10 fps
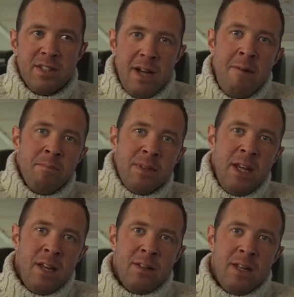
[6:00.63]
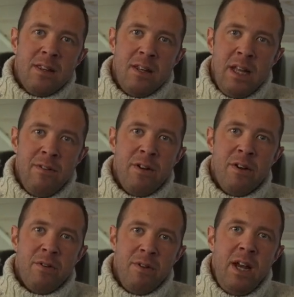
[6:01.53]
something that
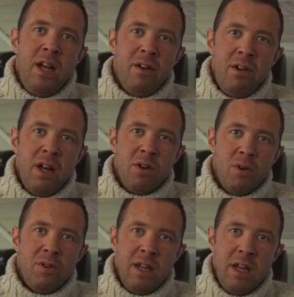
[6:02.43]
deliver really, really good